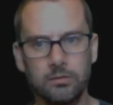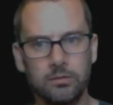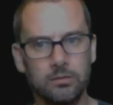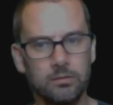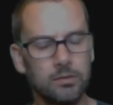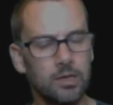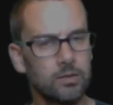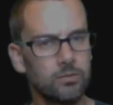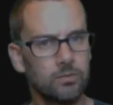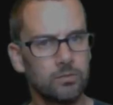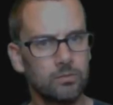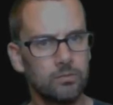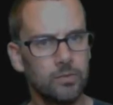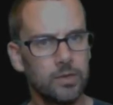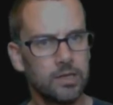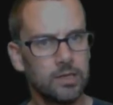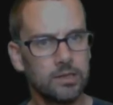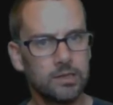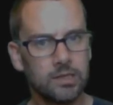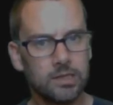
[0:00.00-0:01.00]
Now, we
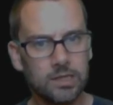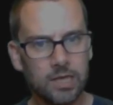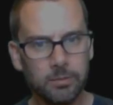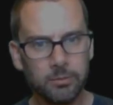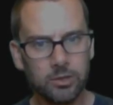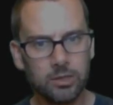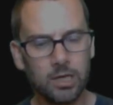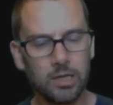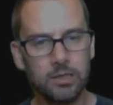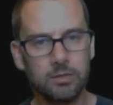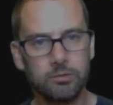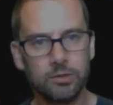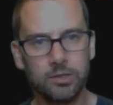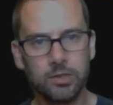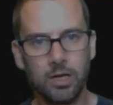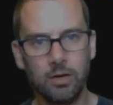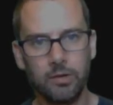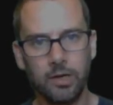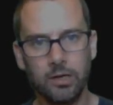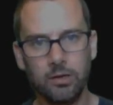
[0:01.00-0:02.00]
can summarize what's
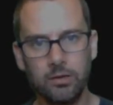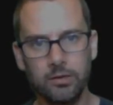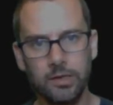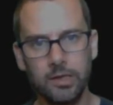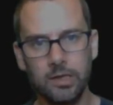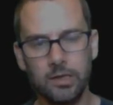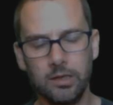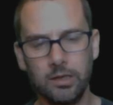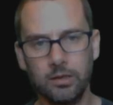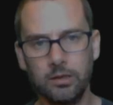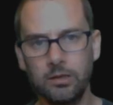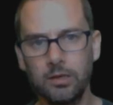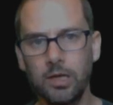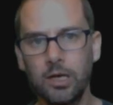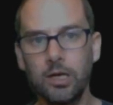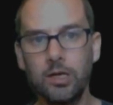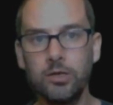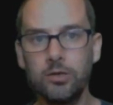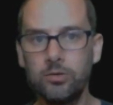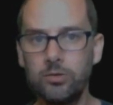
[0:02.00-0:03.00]
going on here
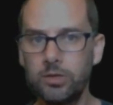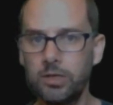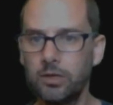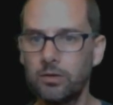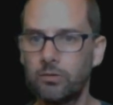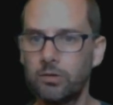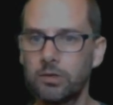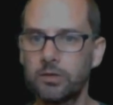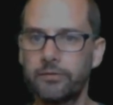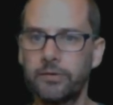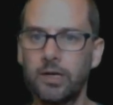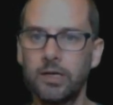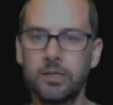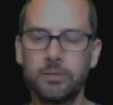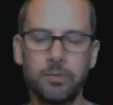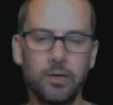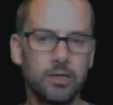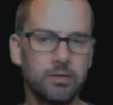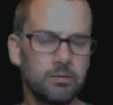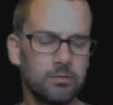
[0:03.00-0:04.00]
using quantifiers
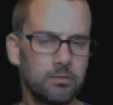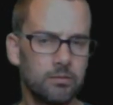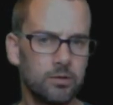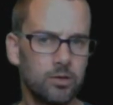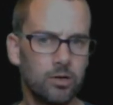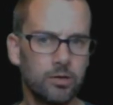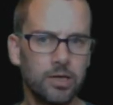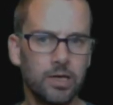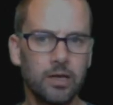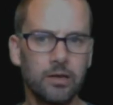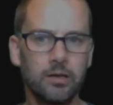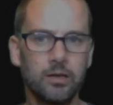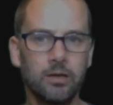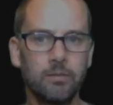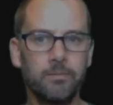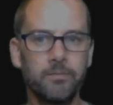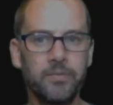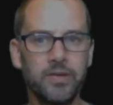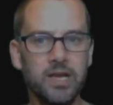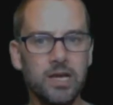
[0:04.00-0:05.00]
by noting that
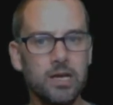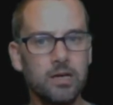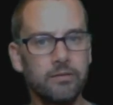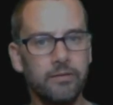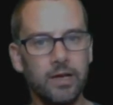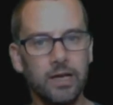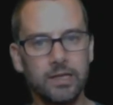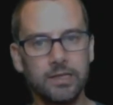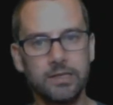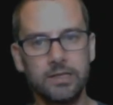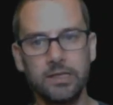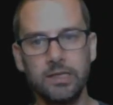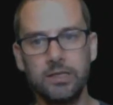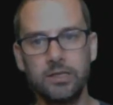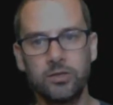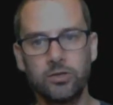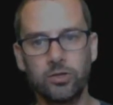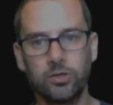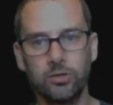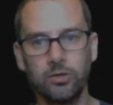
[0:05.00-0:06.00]
p of x is
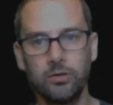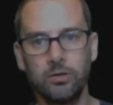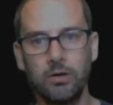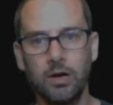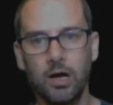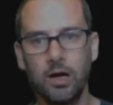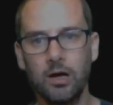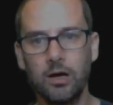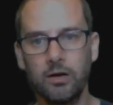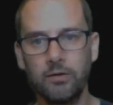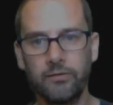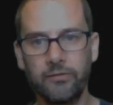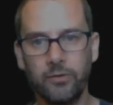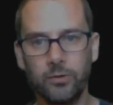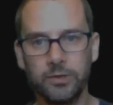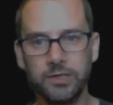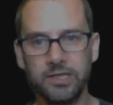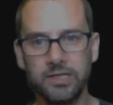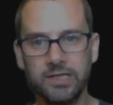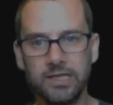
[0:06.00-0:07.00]
true
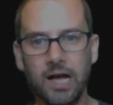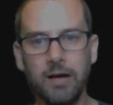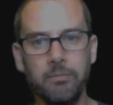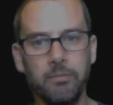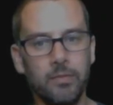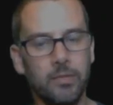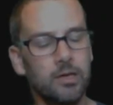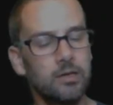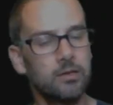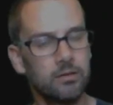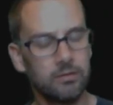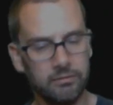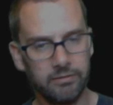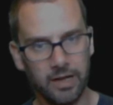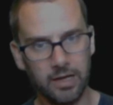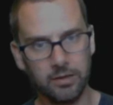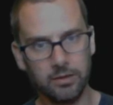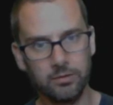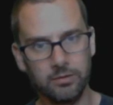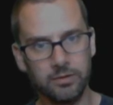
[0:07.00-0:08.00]
for some
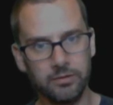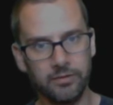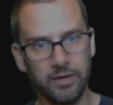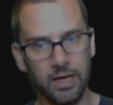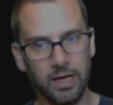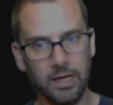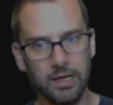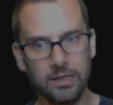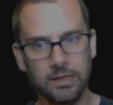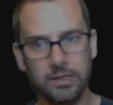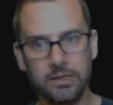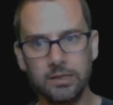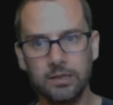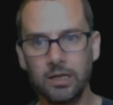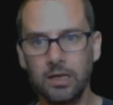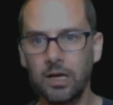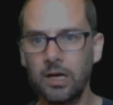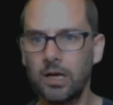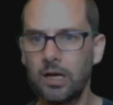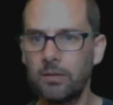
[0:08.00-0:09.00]
values of x,
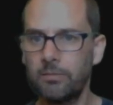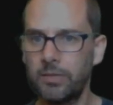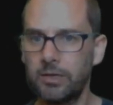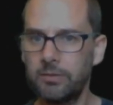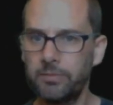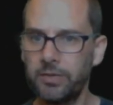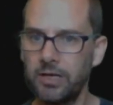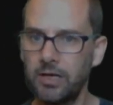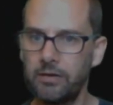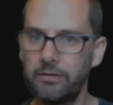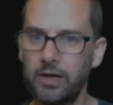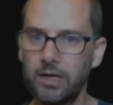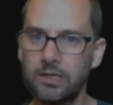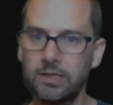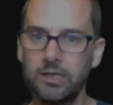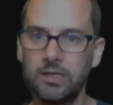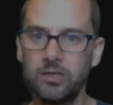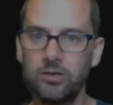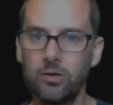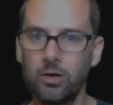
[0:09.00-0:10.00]
but p of x
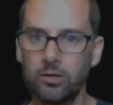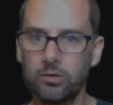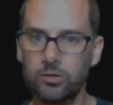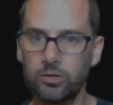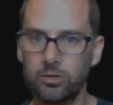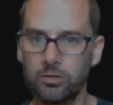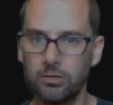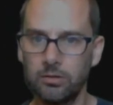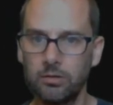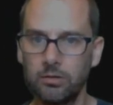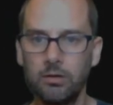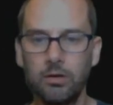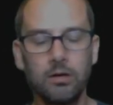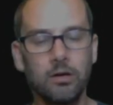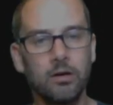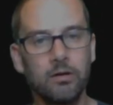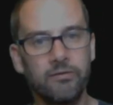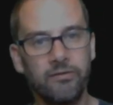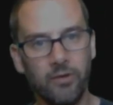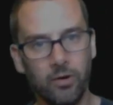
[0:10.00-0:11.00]
is not true
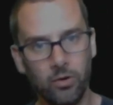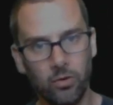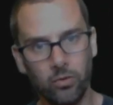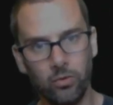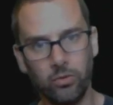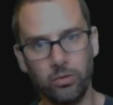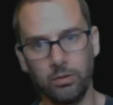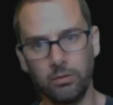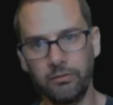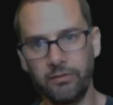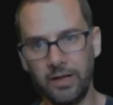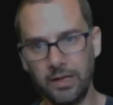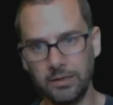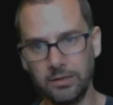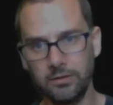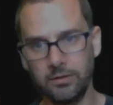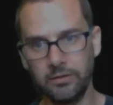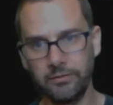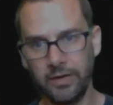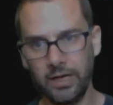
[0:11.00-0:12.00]
for all
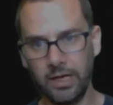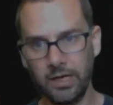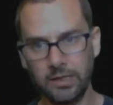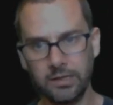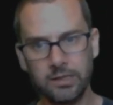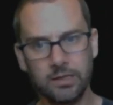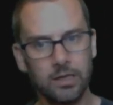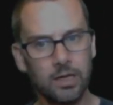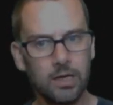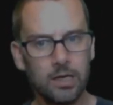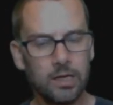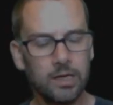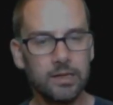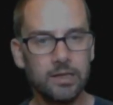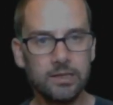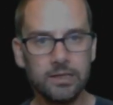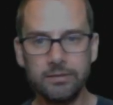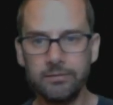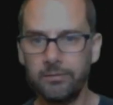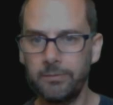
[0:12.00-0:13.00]
values of x. And
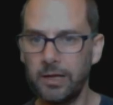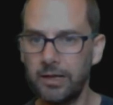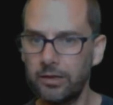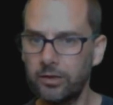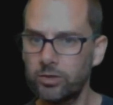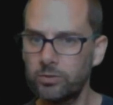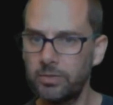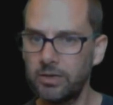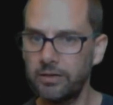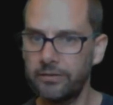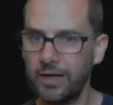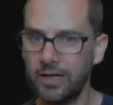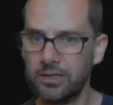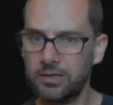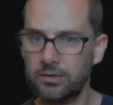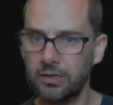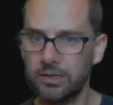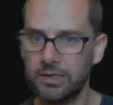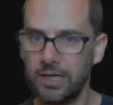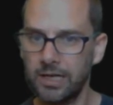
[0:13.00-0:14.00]
this little bit of
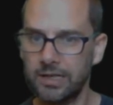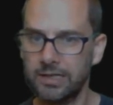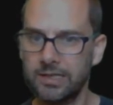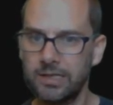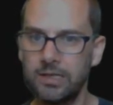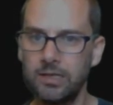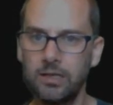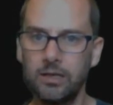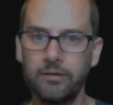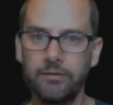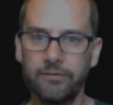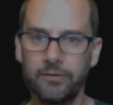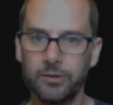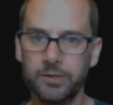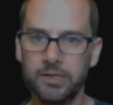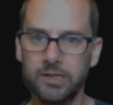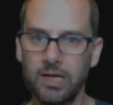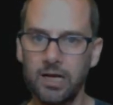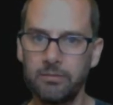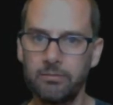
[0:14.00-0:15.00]
extra text here for
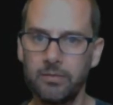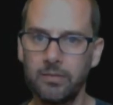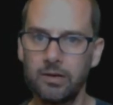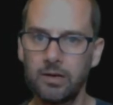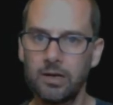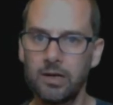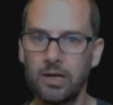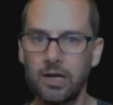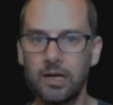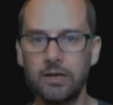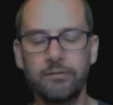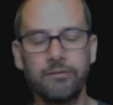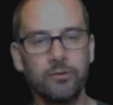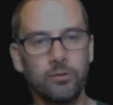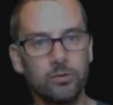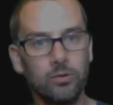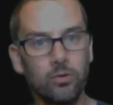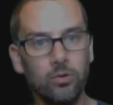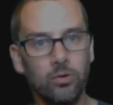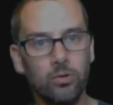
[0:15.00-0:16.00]
some and
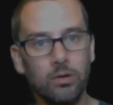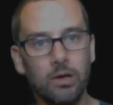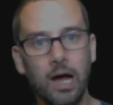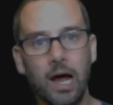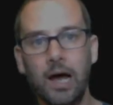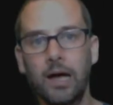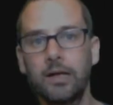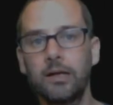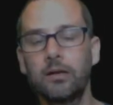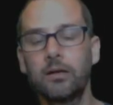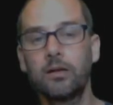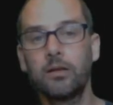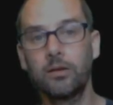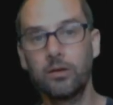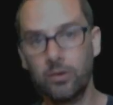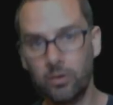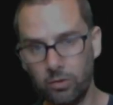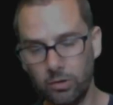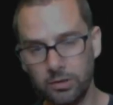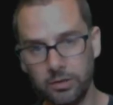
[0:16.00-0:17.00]
for all are
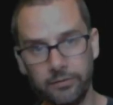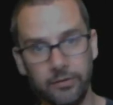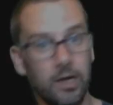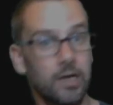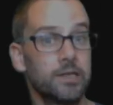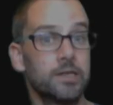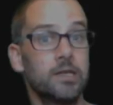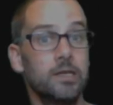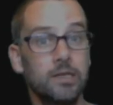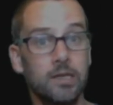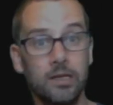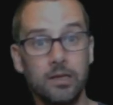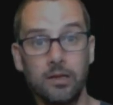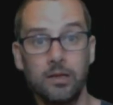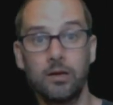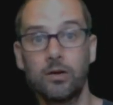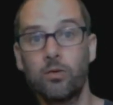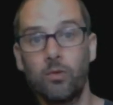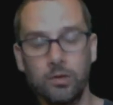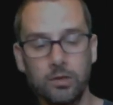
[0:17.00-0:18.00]
quantifiers, and indeed they're the
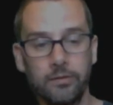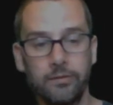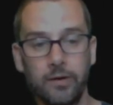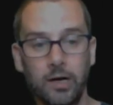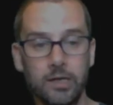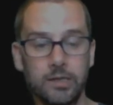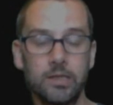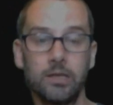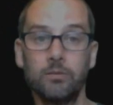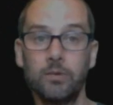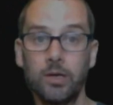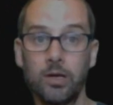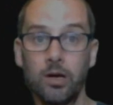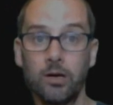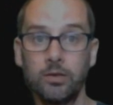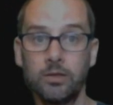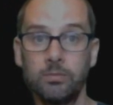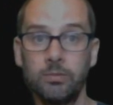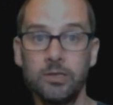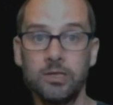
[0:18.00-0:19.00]
quantifiers that we're
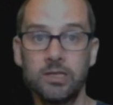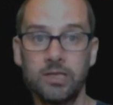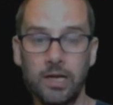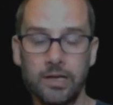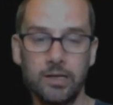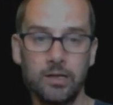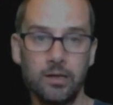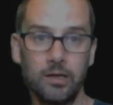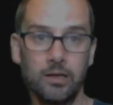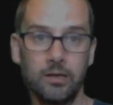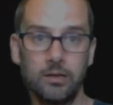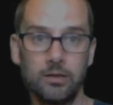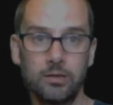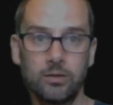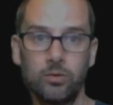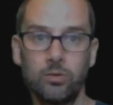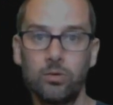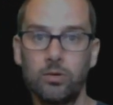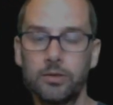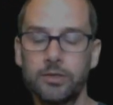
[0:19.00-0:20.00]
going to be studying in this
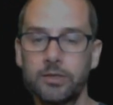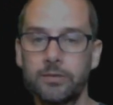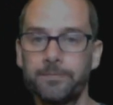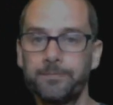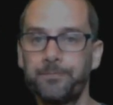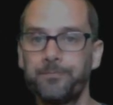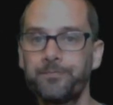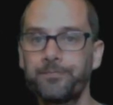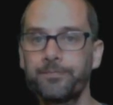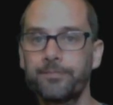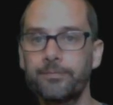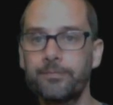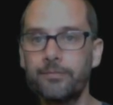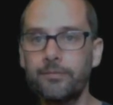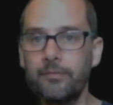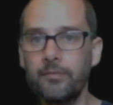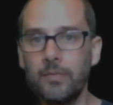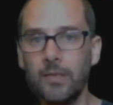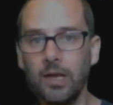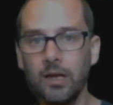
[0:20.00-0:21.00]
course.
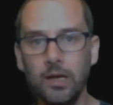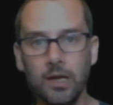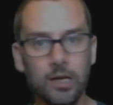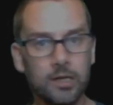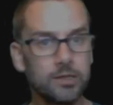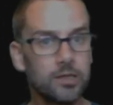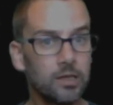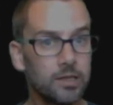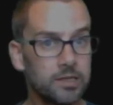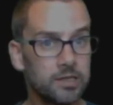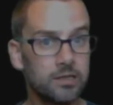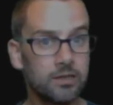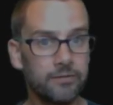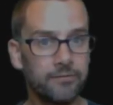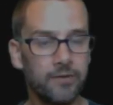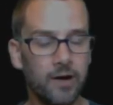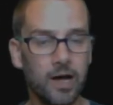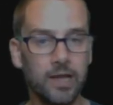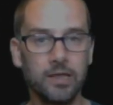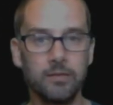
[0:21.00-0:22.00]
So let's
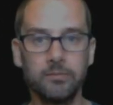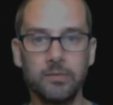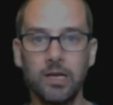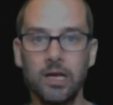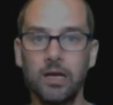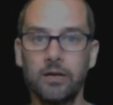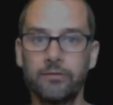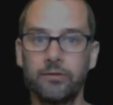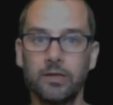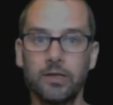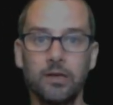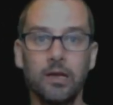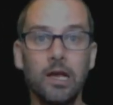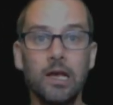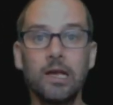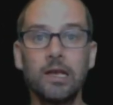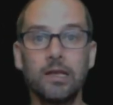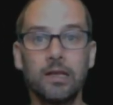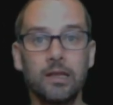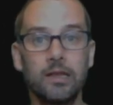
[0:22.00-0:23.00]
define them carefully.
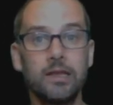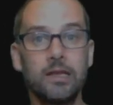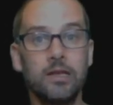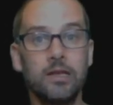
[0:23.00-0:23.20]
The